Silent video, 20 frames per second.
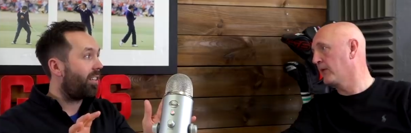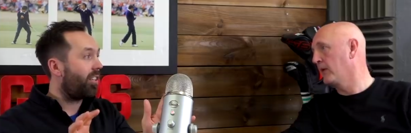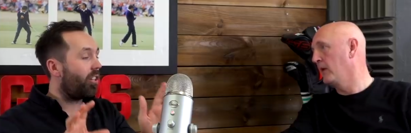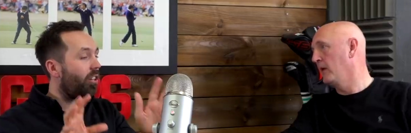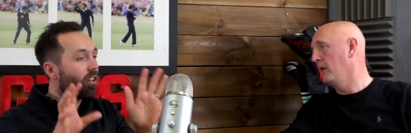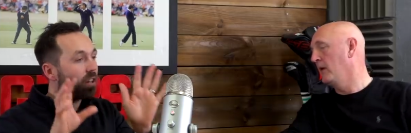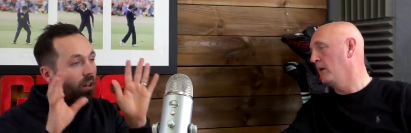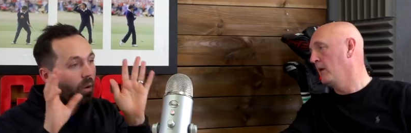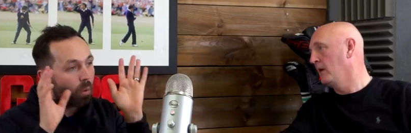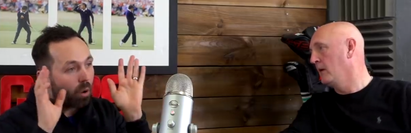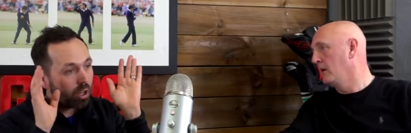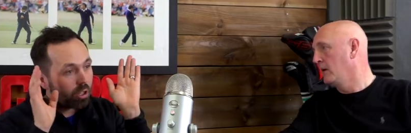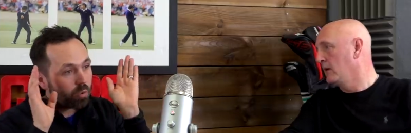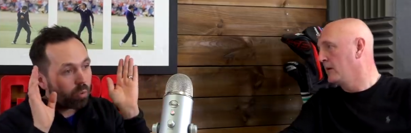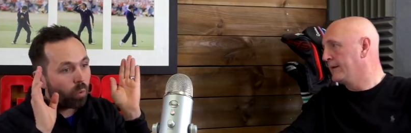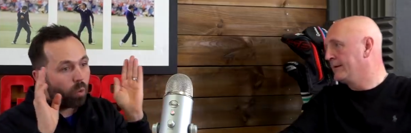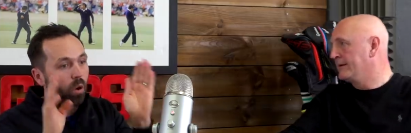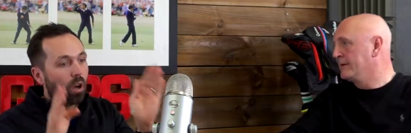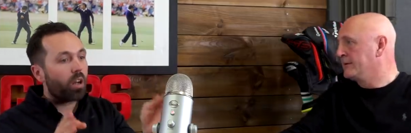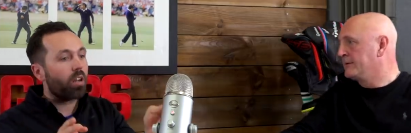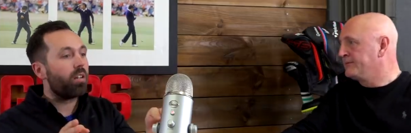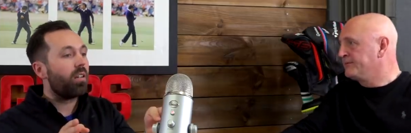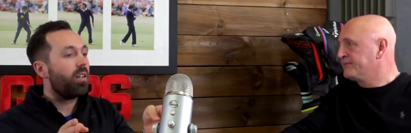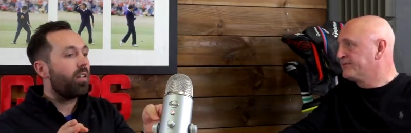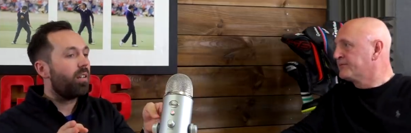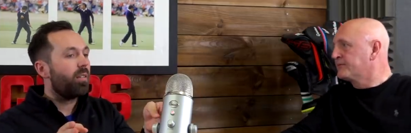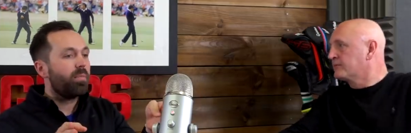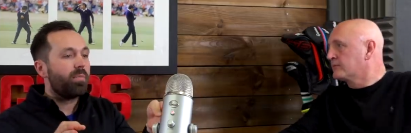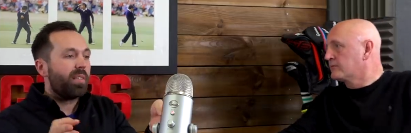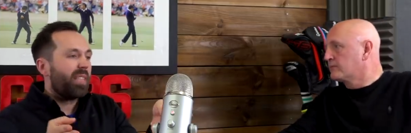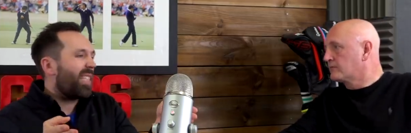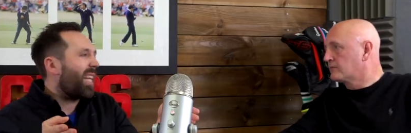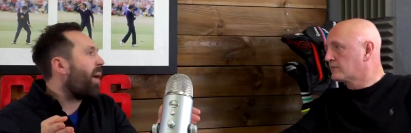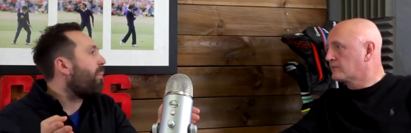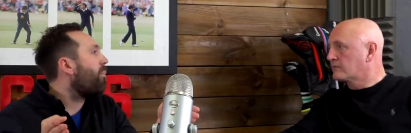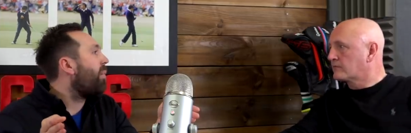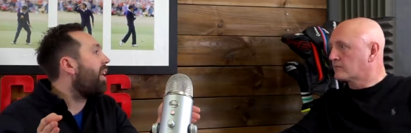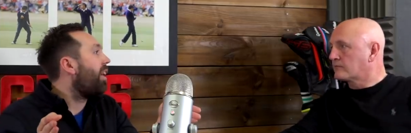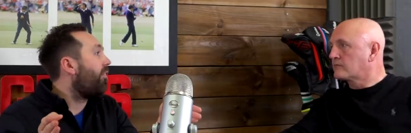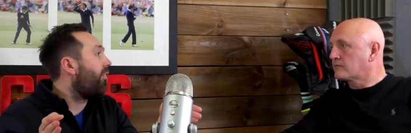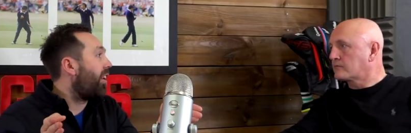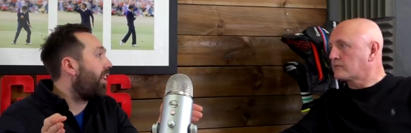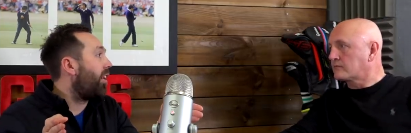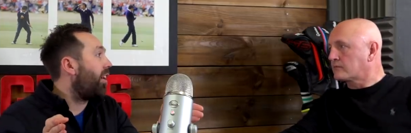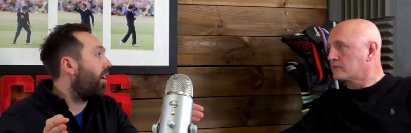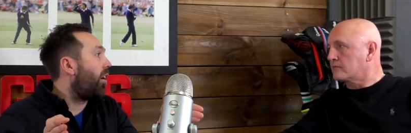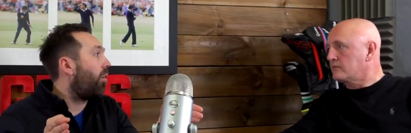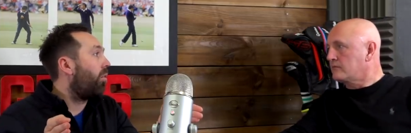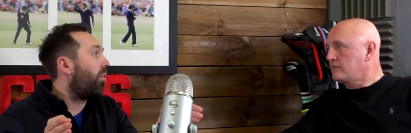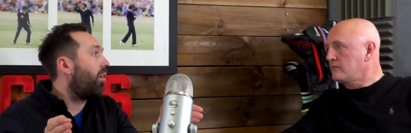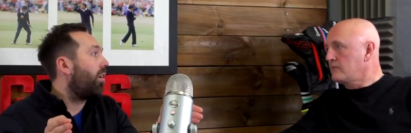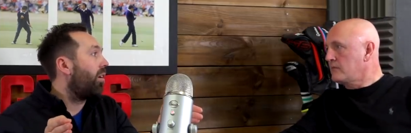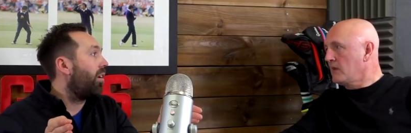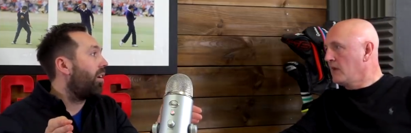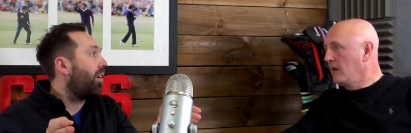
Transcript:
Speaker 1: You're going to watch one 10 minute video.